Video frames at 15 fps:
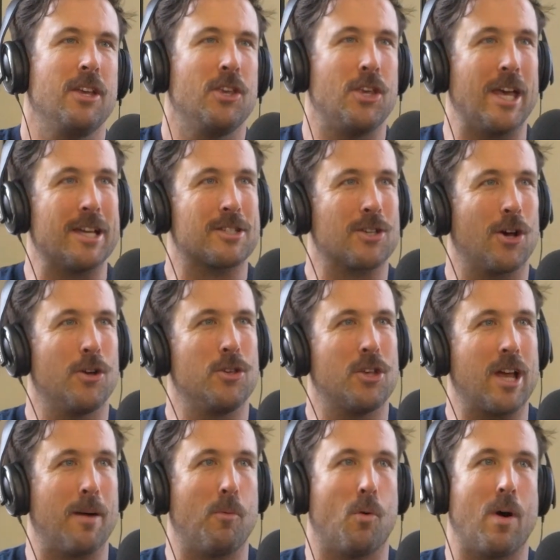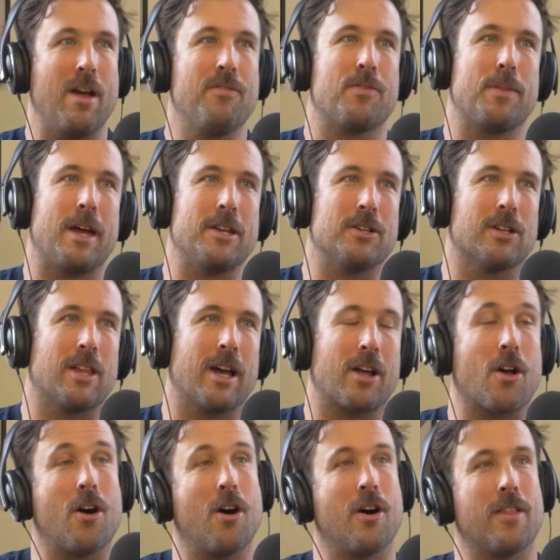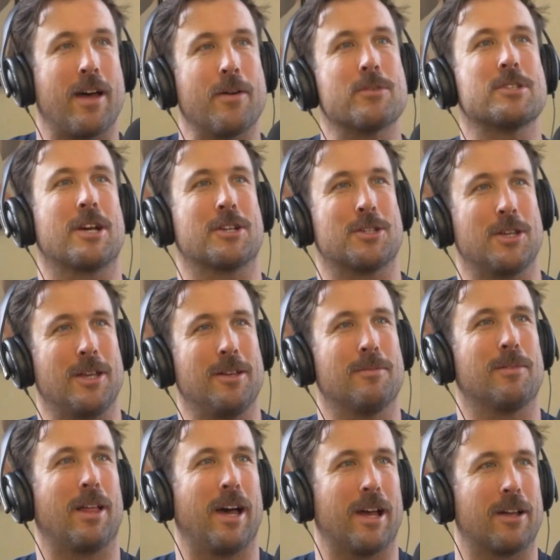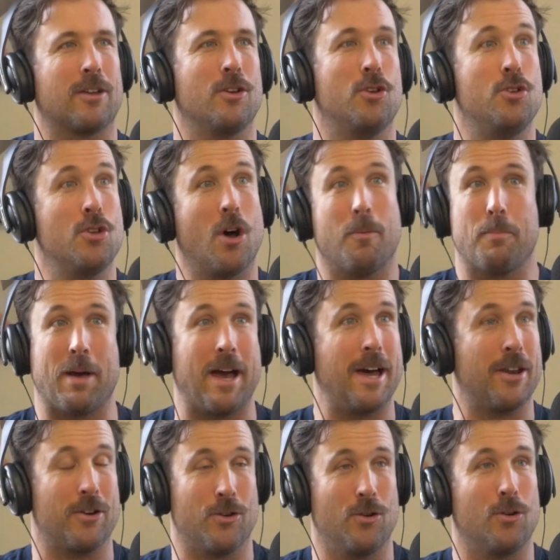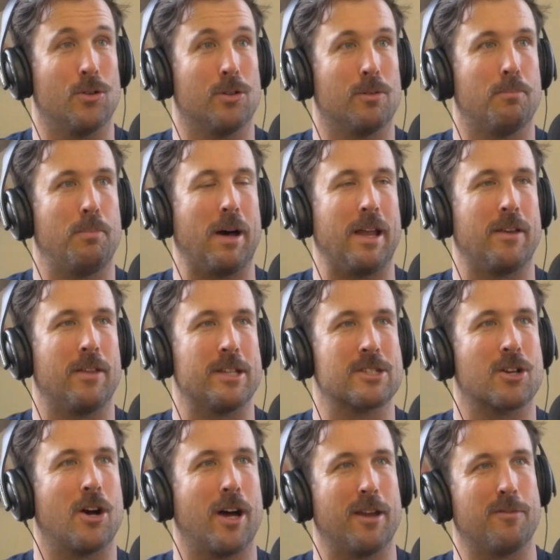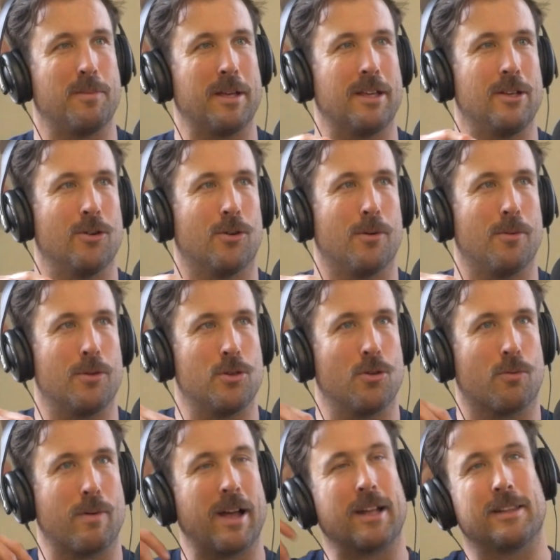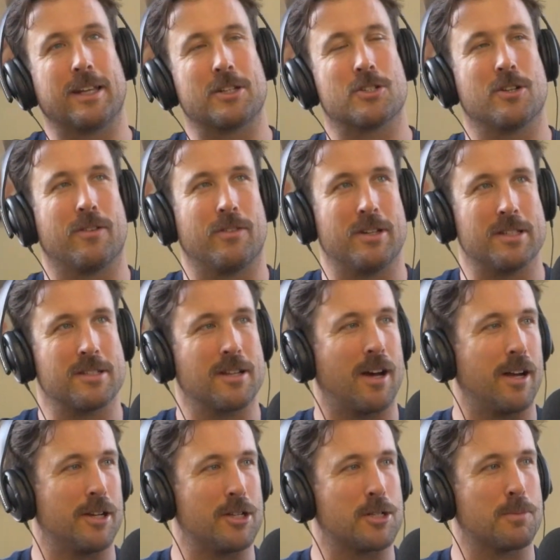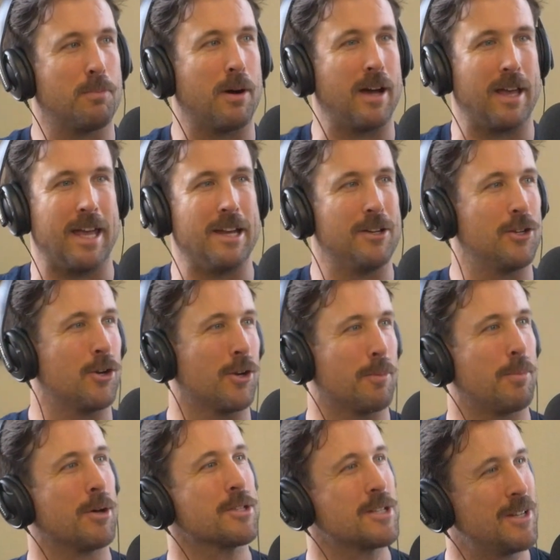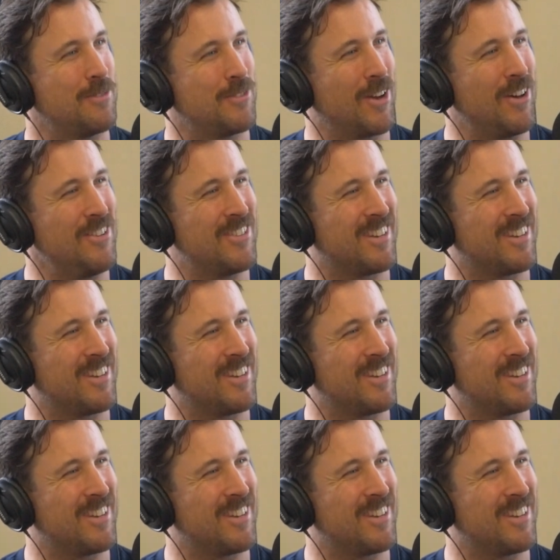Yeah, so you come away from that and you're like, oh, that was actually like not bad at all. But it's kind of your your recollection of it is tarnished by ending on a positive note.